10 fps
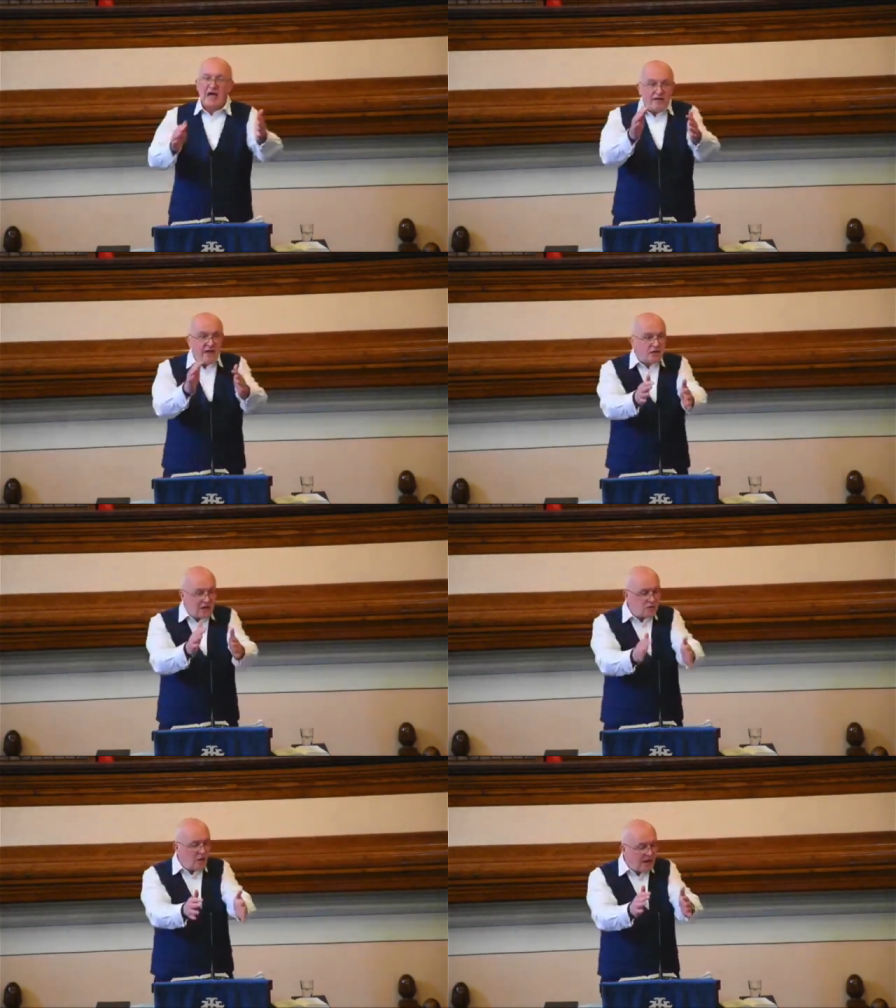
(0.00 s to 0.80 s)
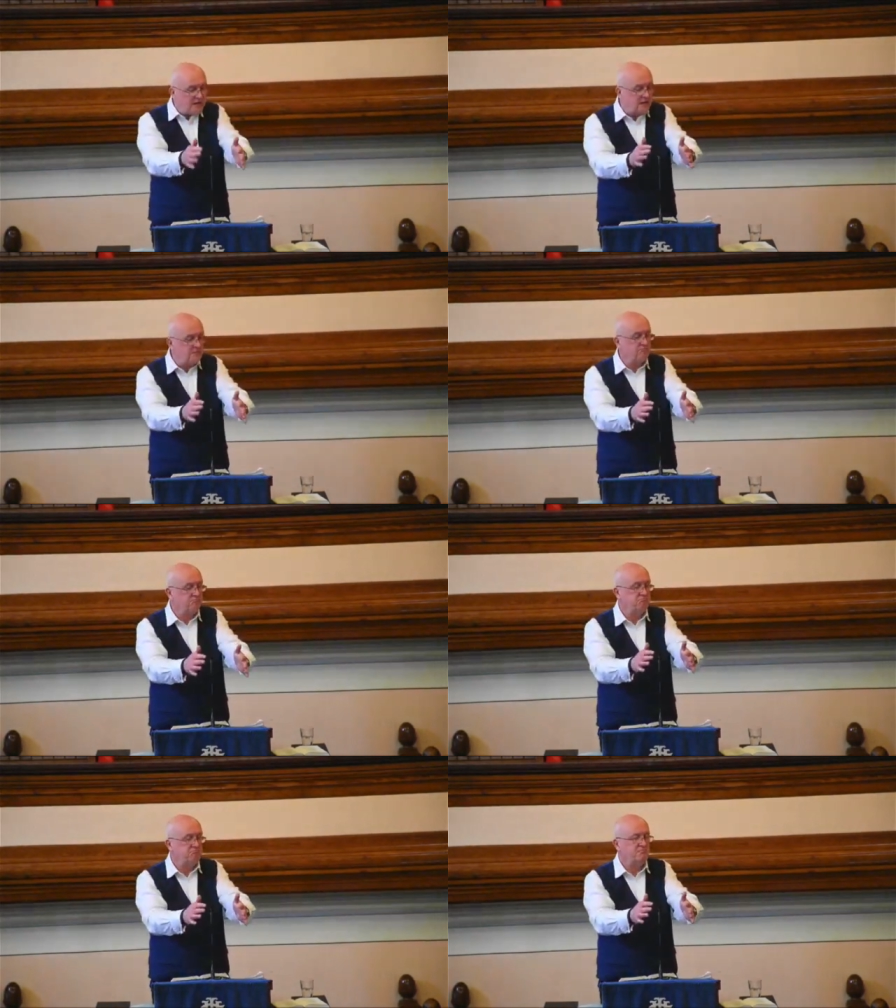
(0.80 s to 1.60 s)
they're just waiting,
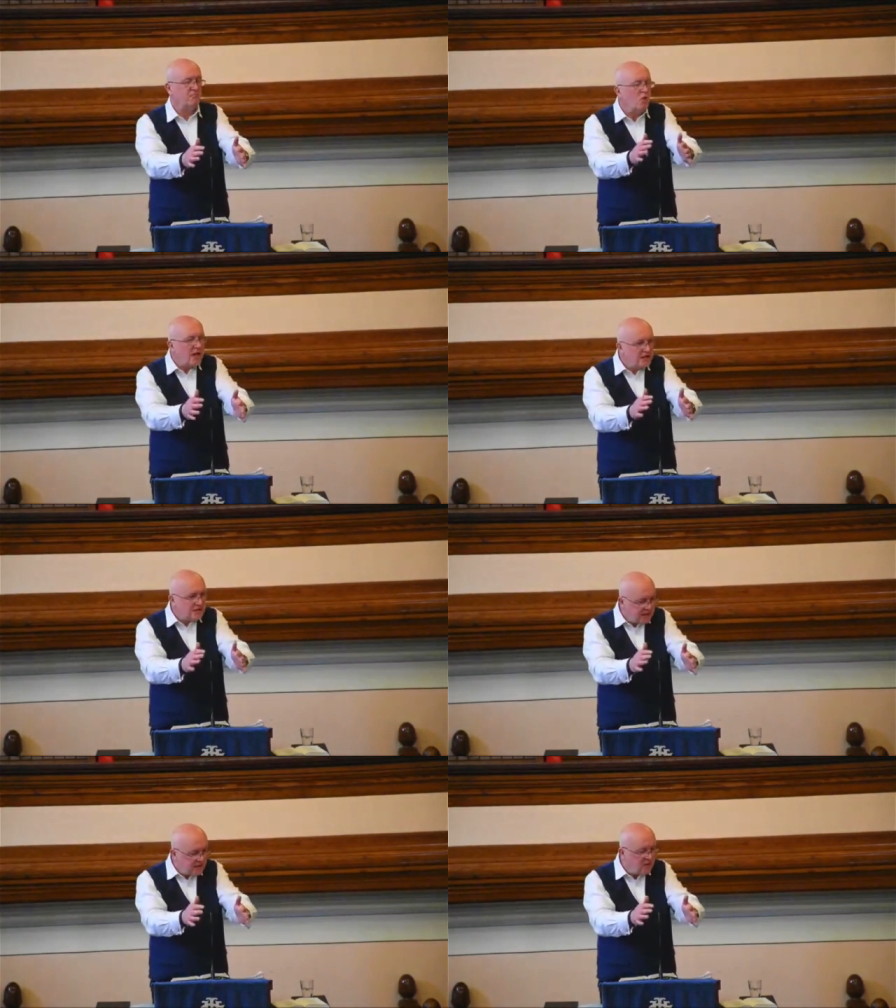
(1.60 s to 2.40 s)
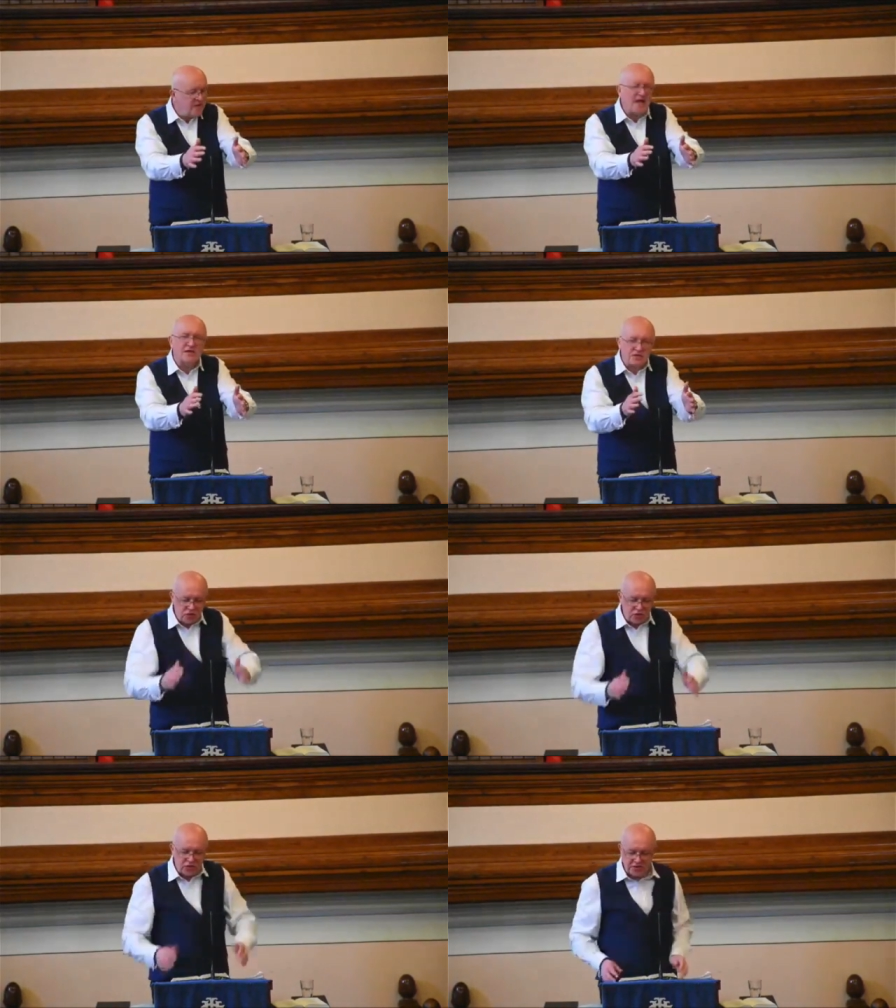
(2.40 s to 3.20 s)
waiting with
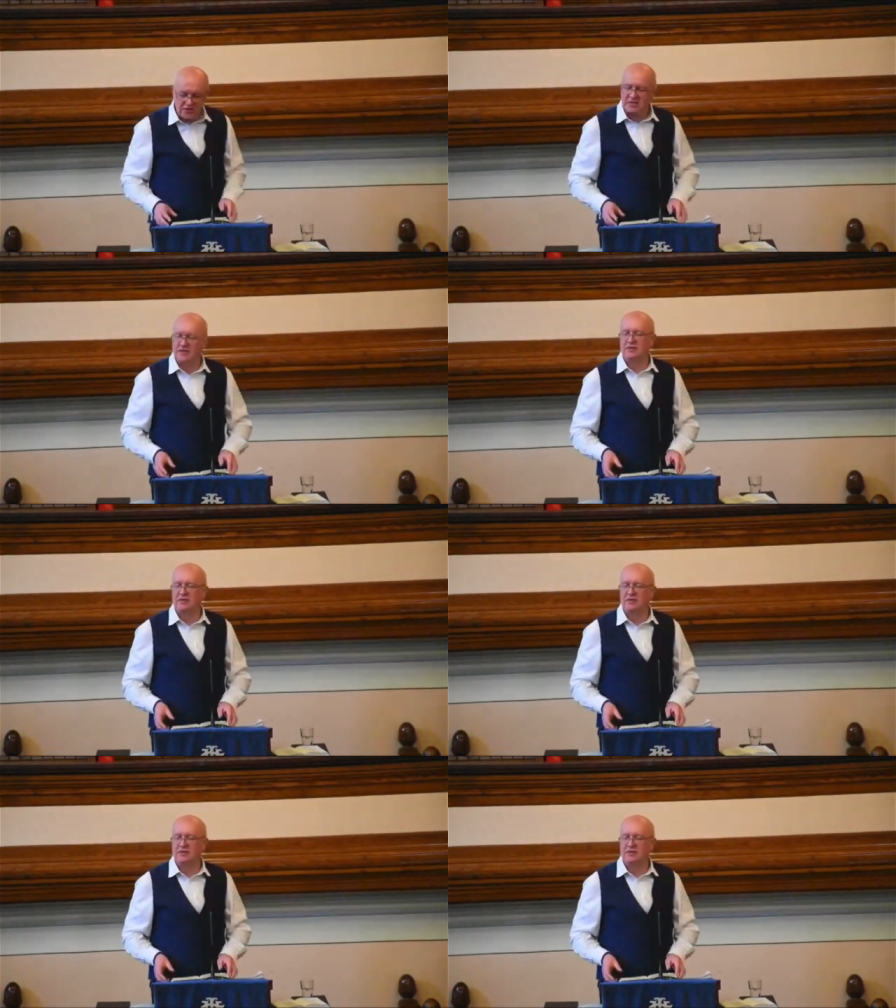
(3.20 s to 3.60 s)
uncertainty.